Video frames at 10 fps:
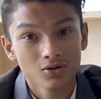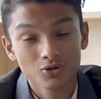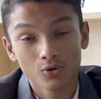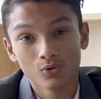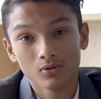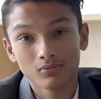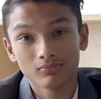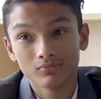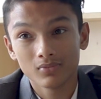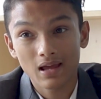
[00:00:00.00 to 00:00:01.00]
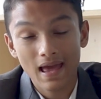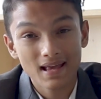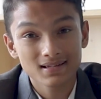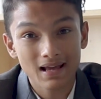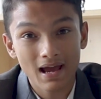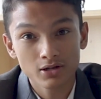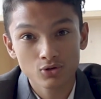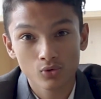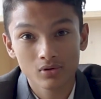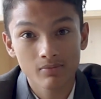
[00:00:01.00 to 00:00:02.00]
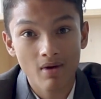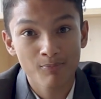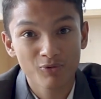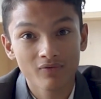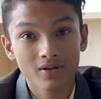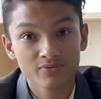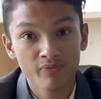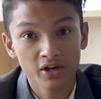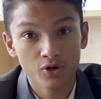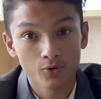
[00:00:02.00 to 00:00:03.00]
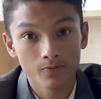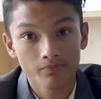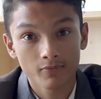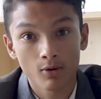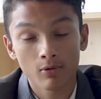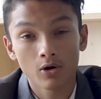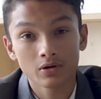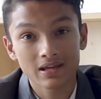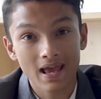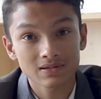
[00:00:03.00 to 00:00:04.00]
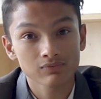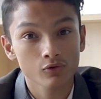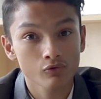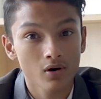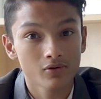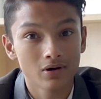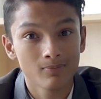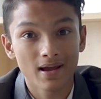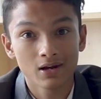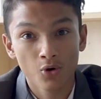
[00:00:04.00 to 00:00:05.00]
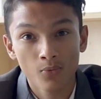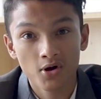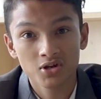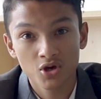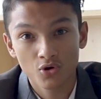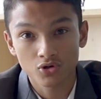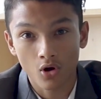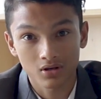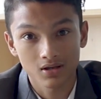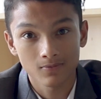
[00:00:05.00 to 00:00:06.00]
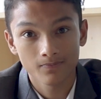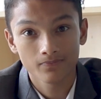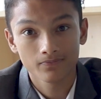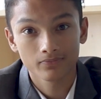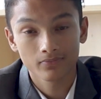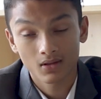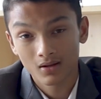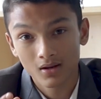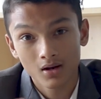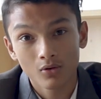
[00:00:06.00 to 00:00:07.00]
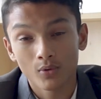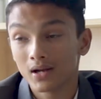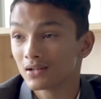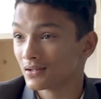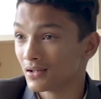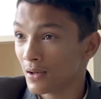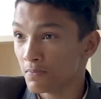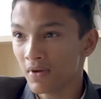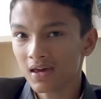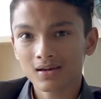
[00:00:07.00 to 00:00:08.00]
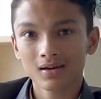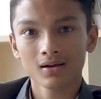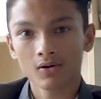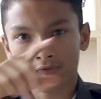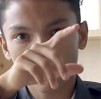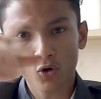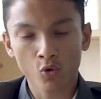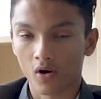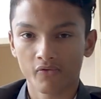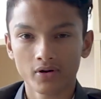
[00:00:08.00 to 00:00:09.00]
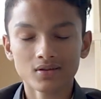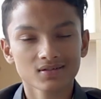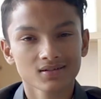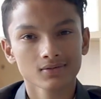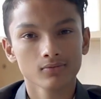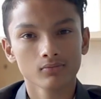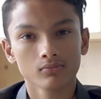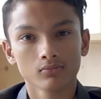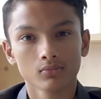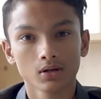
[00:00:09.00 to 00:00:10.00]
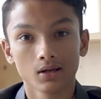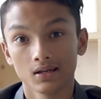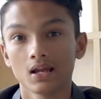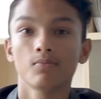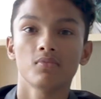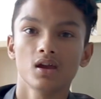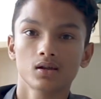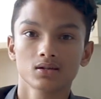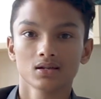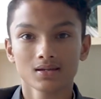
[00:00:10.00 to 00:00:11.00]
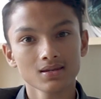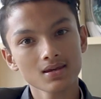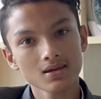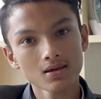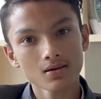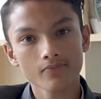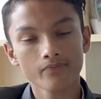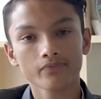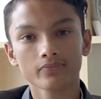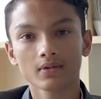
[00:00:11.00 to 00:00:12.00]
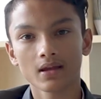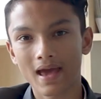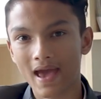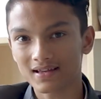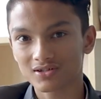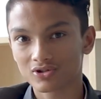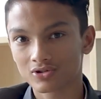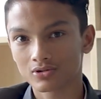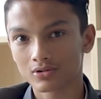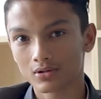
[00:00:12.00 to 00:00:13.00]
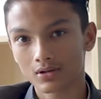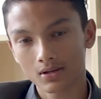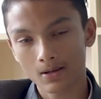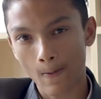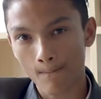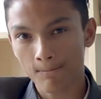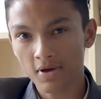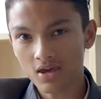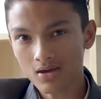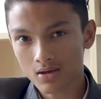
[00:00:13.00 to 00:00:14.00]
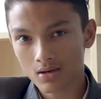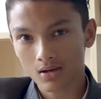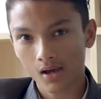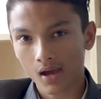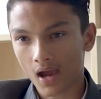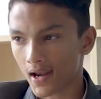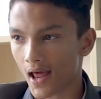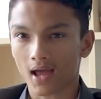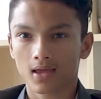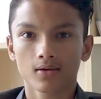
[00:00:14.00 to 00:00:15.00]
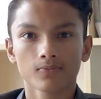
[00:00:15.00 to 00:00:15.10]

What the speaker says: So, as I told in my previous video about cash flow quadrant by Robert Kiyosaki, right? Make 4 quadrants, name it E, S, B, and I.